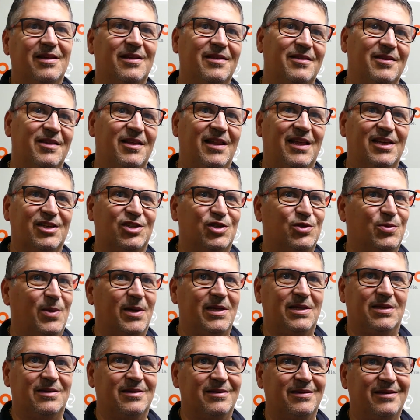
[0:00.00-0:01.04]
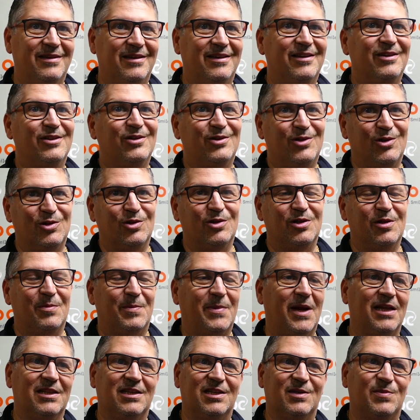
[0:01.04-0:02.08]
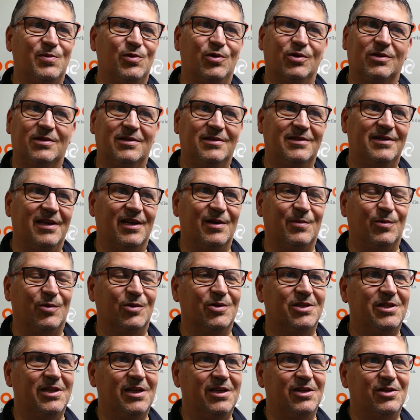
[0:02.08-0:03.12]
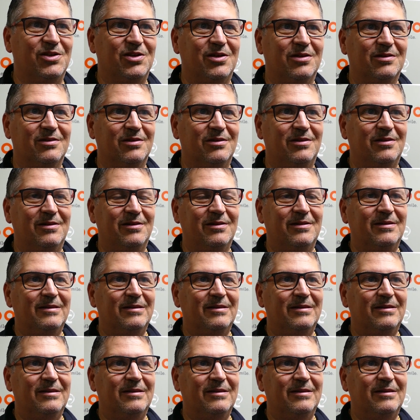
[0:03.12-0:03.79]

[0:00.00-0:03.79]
the last twice, good on the practice board, terrible on the stage. So